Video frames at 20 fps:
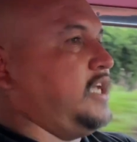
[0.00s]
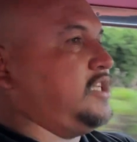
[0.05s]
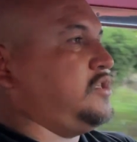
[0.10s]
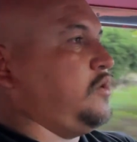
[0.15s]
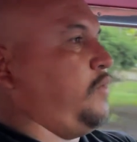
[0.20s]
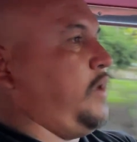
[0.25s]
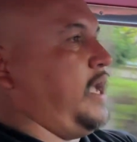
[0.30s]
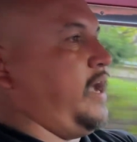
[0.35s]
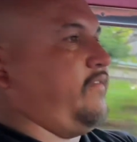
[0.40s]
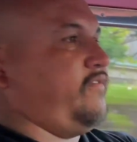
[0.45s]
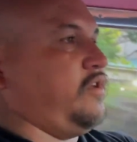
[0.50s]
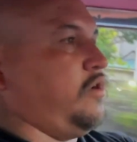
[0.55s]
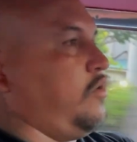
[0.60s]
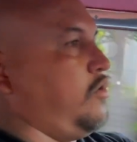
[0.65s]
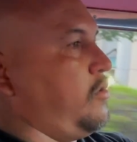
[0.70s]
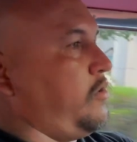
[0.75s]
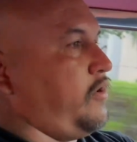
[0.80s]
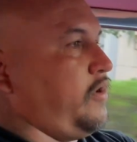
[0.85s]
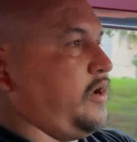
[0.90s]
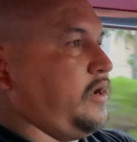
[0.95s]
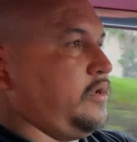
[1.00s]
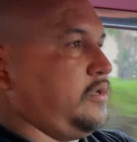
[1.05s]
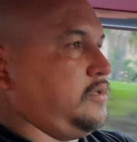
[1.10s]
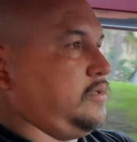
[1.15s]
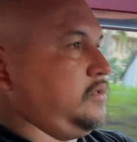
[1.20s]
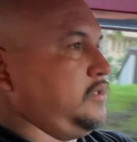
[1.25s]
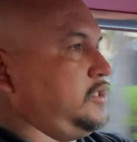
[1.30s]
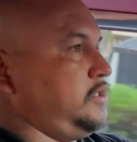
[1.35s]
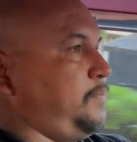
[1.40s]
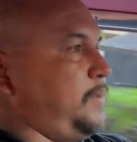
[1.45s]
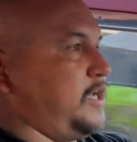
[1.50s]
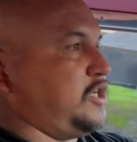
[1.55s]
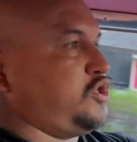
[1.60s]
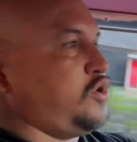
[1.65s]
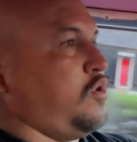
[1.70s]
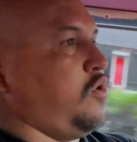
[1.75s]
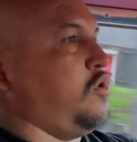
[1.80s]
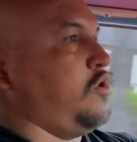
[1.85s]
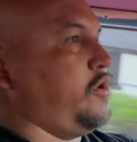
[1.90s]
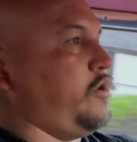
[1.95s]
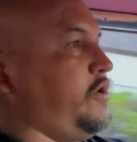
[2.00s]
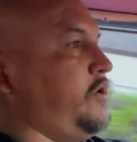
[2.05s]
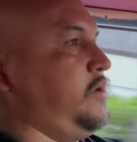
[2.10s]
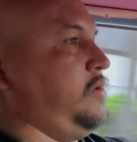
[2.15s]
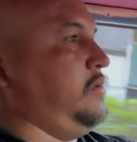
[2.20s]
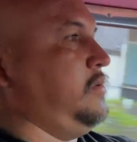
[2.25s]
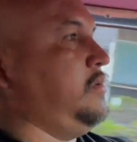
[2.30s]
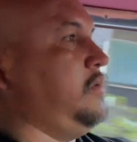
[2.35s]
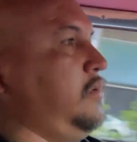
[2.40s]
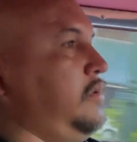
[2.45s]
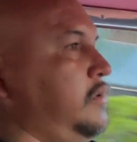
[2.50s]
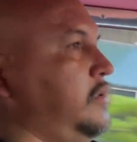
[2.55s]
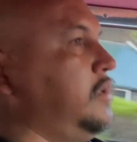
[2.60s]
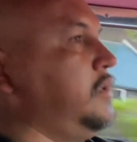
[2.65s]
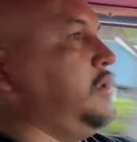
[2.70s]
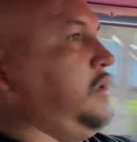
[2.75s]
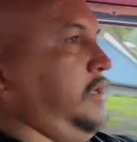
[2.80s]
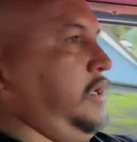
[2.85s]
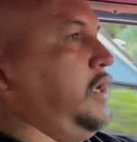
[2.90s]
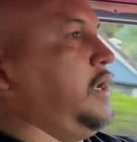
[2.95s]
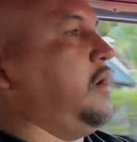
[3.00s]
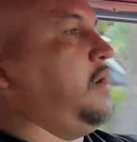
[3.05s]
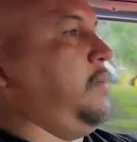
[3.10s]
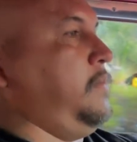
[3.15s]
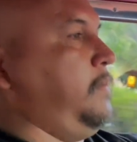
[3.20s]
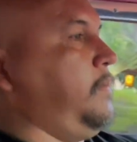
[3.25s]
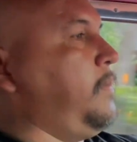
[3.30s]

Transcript: so we have to order it, special order. Yeah.